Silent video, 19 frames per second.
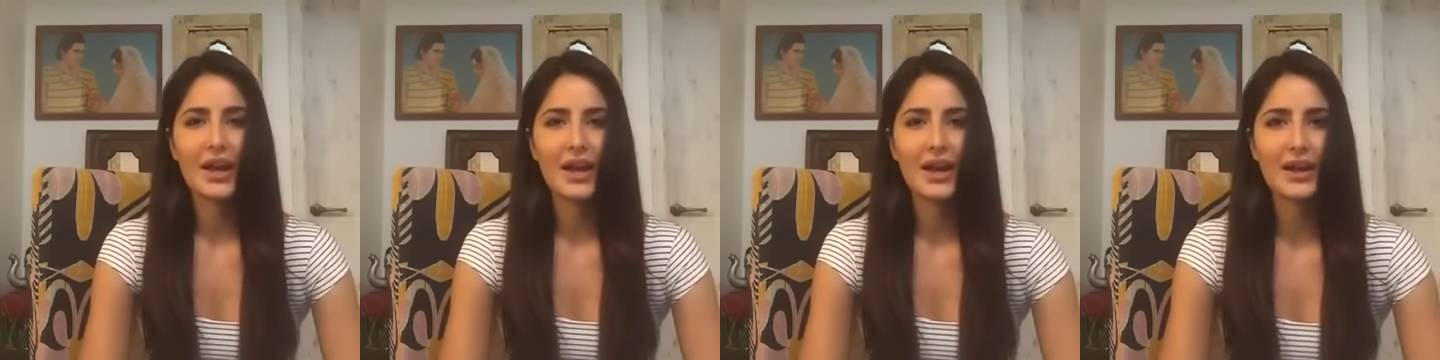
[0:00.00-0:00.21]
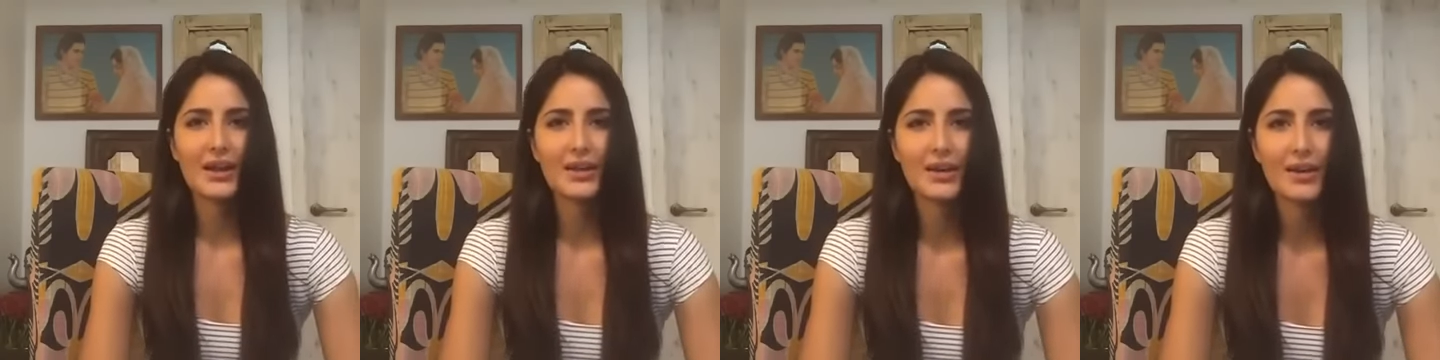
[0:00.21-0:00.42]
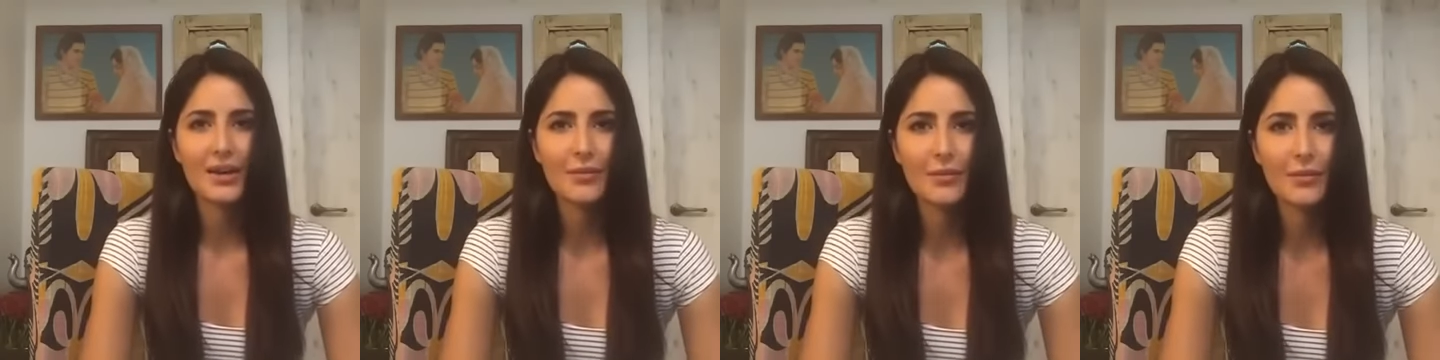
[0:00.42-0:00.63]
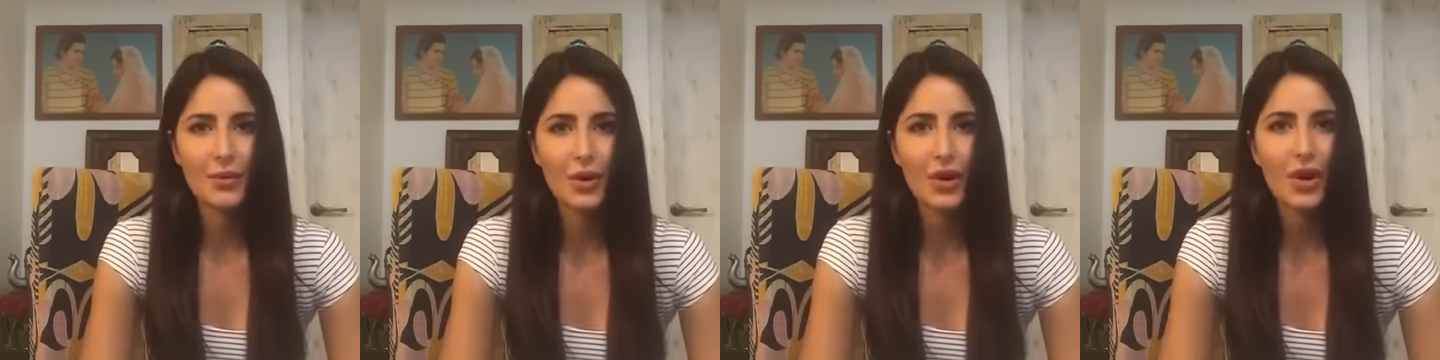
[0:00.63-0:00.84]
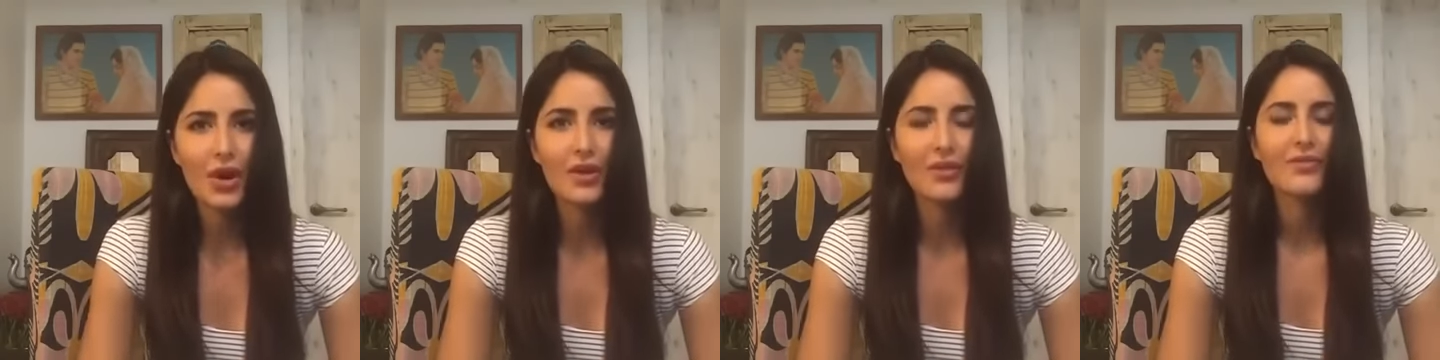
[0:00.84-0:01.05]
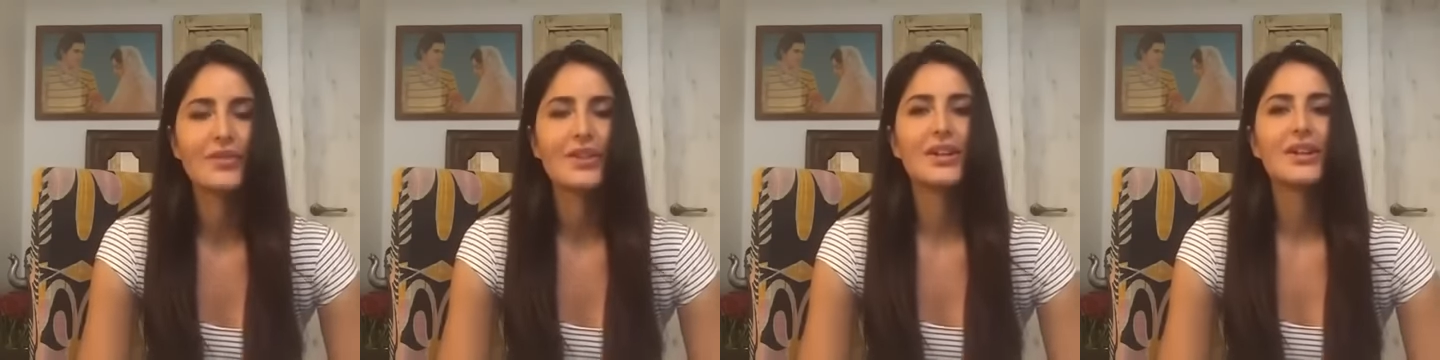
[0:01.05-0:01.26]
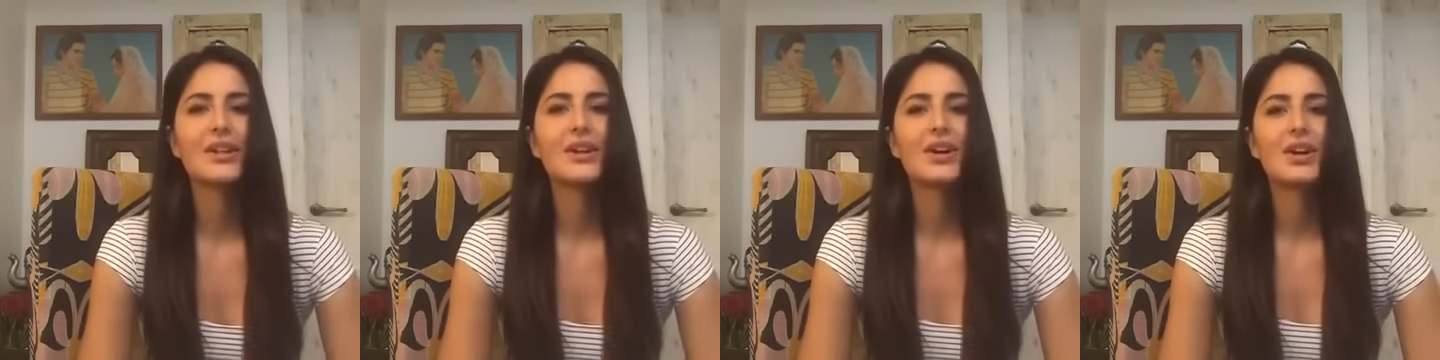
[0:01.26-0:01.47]
and come more
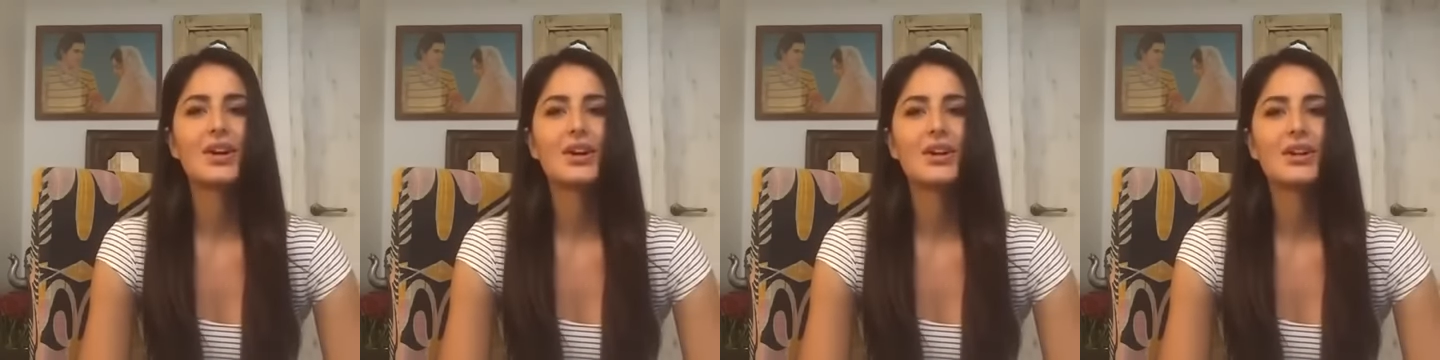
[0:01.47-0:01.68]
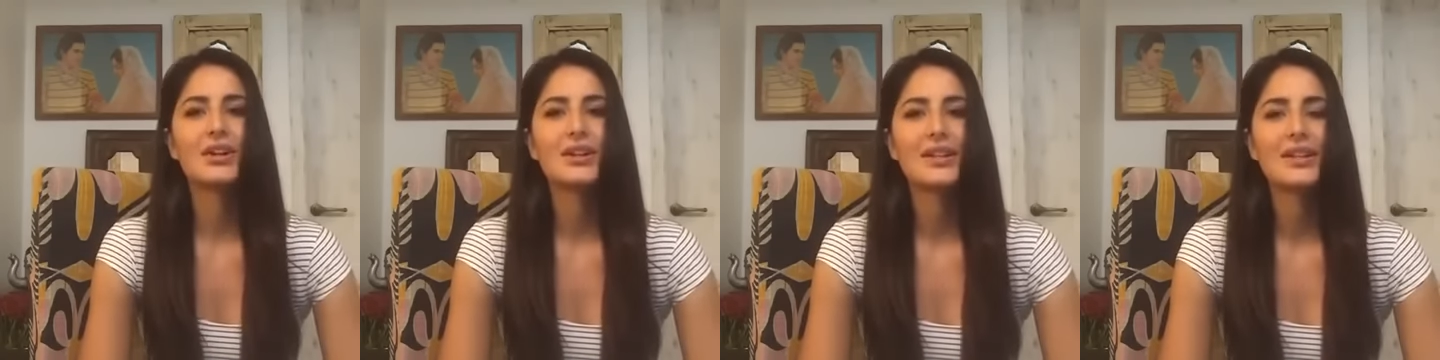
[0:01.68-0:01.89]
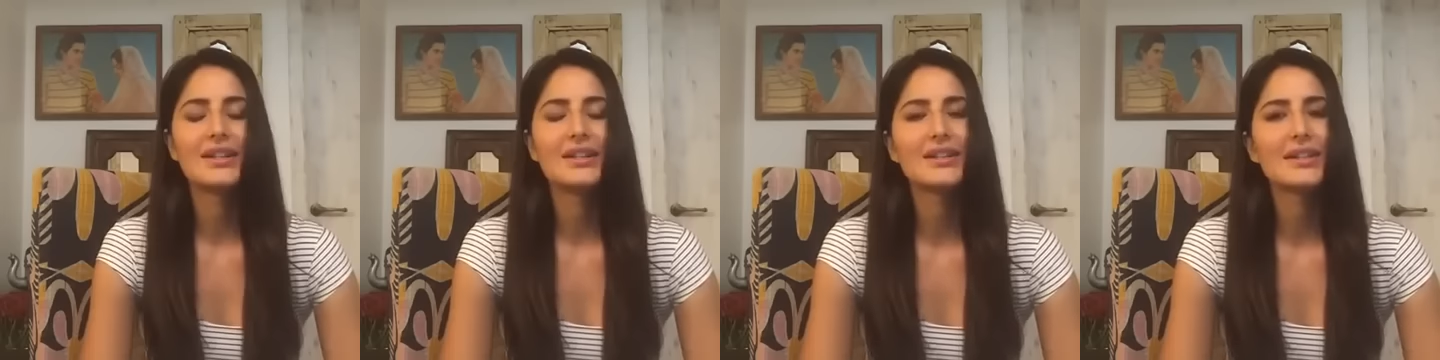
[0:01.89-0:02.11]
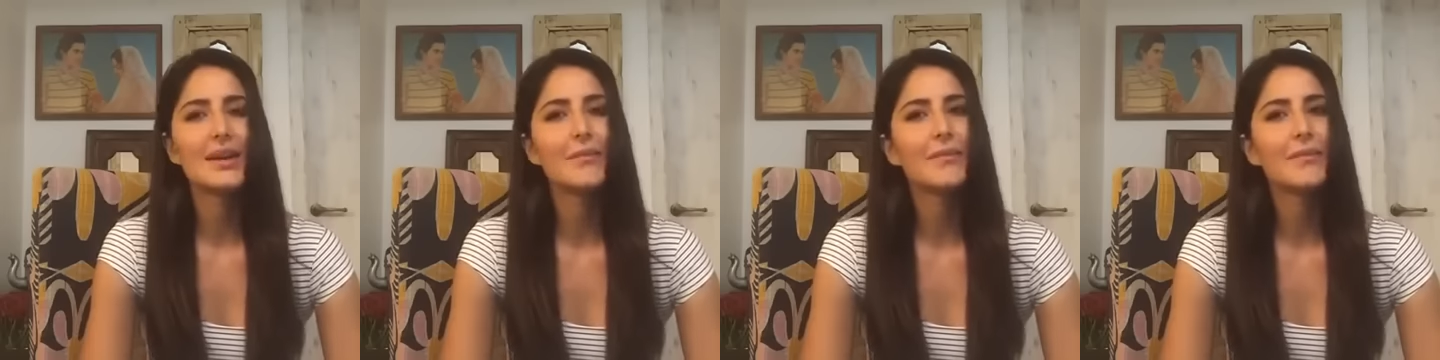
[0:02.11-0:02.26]
often on this